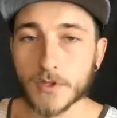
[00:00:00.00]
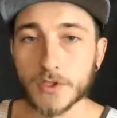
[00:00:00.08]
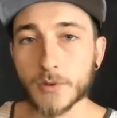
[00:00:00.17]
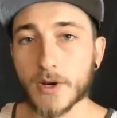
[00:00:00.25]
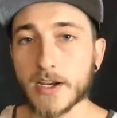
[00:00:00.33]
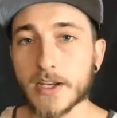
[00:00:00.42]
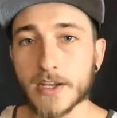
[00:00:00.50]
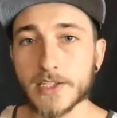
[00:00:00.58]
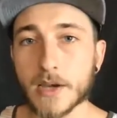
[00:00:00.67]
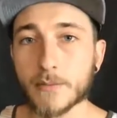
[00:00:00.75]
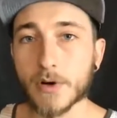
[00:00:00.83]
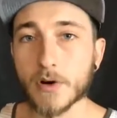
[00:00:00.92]
So what I did is
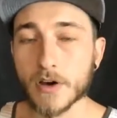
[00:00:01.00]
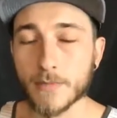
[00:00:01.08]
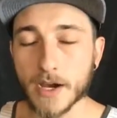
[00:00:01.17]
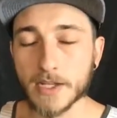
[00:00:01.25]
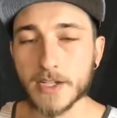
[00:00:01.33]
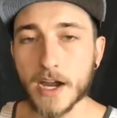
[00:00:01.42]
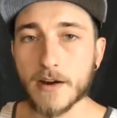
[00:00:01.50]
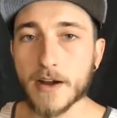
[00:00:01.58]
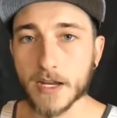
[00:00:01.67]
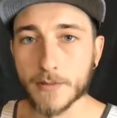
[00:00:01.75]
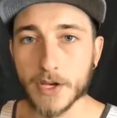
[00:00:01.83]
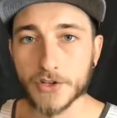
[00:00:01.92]
I broke up my entire
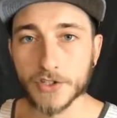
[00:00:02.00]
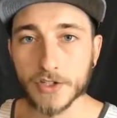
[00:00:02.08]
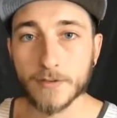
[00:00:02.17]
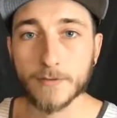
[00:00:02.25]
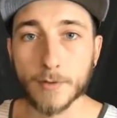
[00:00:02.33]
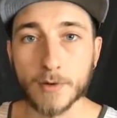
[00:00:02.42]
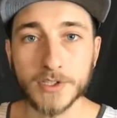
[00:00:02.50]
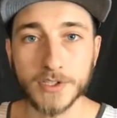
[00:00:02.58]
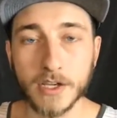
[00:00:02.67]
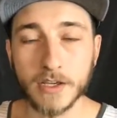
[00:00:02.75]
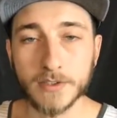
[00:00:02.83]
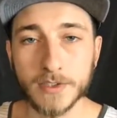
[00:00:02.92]
animation into 4
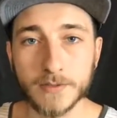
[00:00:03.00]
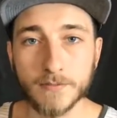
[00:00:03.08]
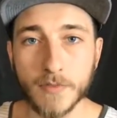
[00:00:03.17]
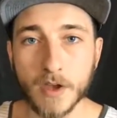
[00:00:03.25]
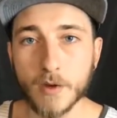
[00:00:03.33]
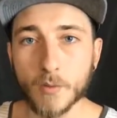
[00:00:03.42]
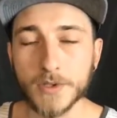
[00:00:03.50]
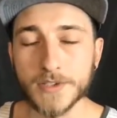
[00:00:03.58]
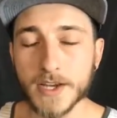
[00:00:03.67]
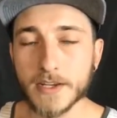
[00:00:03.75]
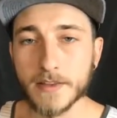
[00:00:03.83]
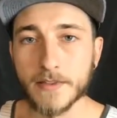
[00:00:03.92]
scenes. Once
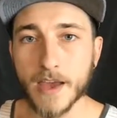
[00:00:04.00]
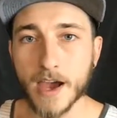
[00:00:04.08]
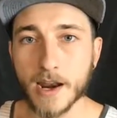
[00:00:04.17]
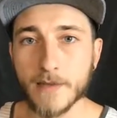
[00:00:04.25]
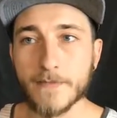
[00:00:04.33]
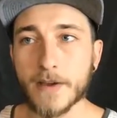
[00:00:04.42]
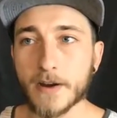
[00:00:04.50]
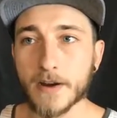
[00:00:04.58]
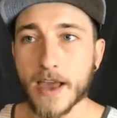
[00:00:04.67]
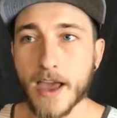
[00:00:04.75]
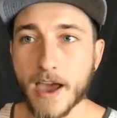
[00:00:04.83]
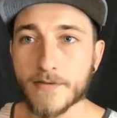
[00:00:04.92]
I did that, I
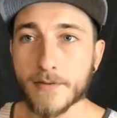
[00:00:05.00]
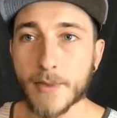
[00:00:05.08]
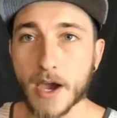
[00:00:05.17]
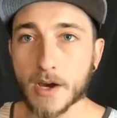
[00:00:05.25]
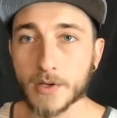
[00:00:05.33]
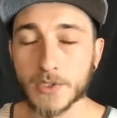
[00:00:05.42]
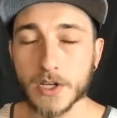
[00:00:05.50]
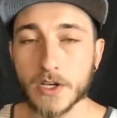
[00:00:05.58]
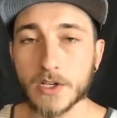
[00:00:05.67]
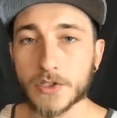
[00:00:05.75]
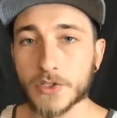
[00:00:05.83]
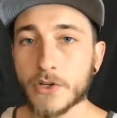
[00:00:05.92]
figured I have about
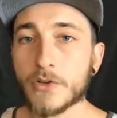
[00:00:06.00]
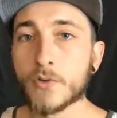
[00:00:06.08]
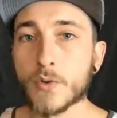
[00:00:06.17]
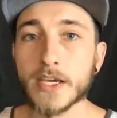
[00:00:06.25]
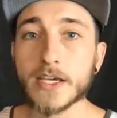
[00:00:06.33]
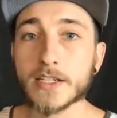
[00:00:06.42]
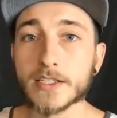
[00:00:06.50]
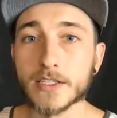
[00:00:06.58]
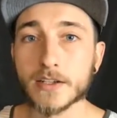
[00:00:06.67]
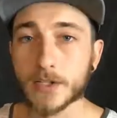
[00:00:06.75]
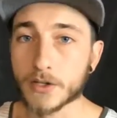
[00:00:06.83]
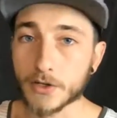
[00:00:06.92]
2
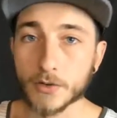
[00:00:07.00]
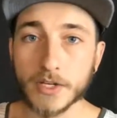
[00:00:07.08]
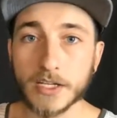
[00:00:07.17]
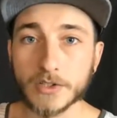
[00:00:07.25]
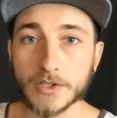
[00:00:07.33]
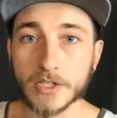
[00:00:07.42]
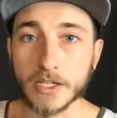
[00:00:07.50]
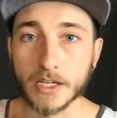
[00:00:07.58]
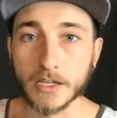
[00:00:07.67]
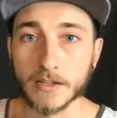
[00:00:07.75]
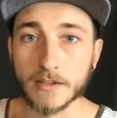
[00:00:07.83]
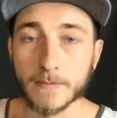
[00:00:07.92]
weeks to do each scene.